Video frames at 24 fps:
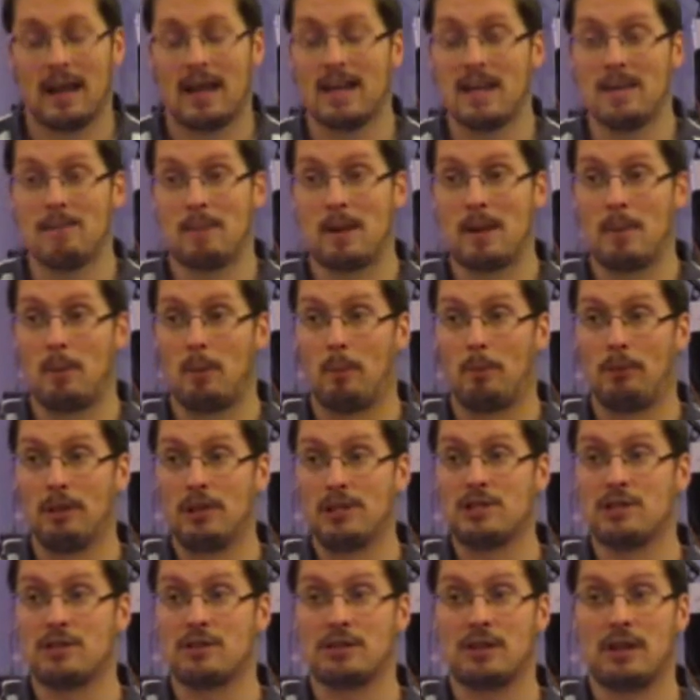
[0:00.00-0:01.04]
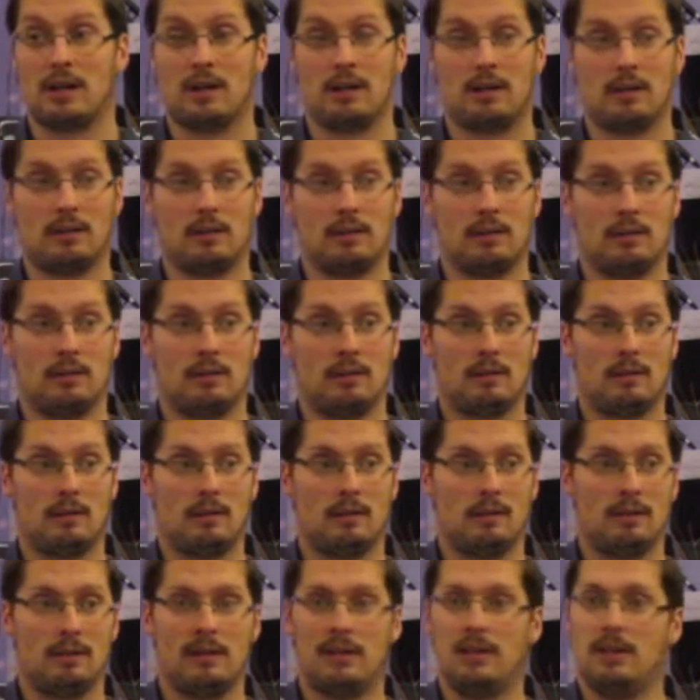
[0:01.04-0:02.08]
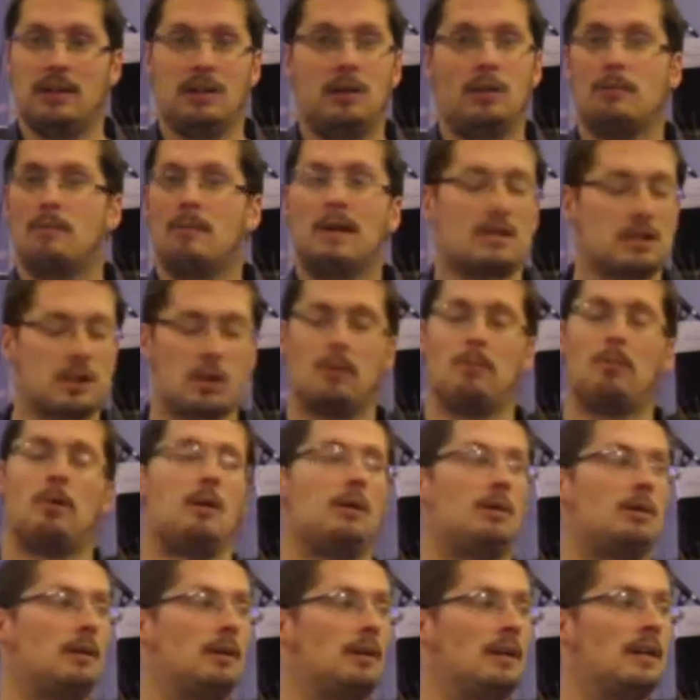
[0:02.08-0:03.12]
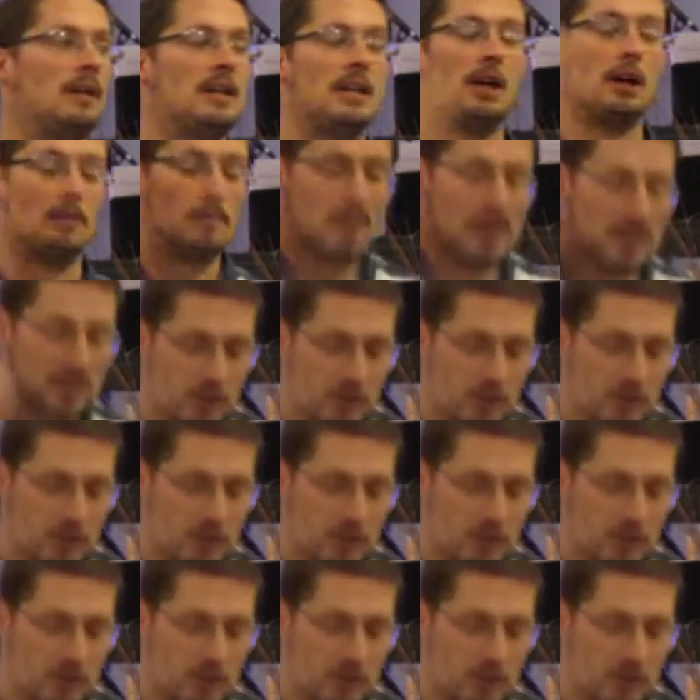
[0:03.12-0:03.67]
Any people pleasers here? You're miserable. You're